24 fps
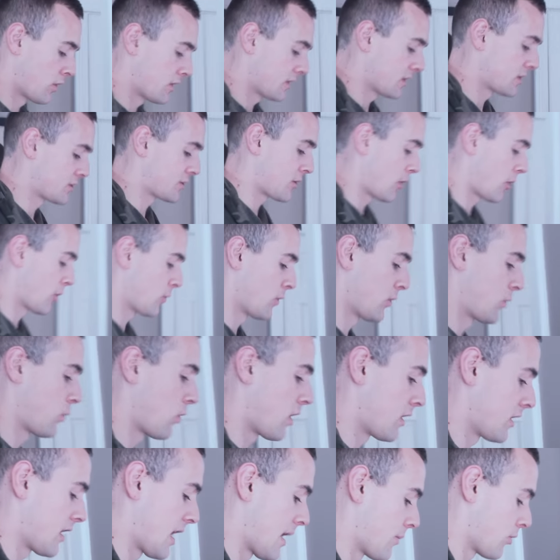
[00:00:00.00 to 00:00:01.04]
We're going to start with
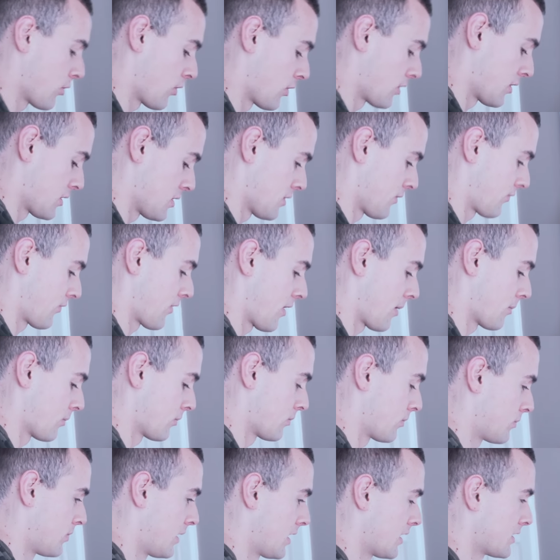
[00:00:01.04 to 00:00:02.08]
what neighborhood are you
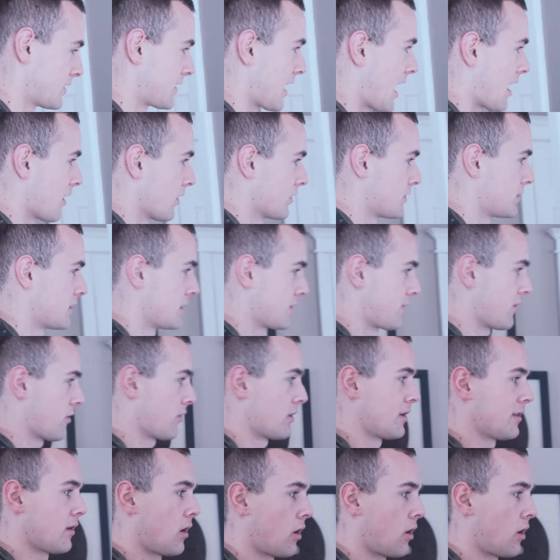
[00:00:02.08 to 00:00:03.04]
from, because Dallas is very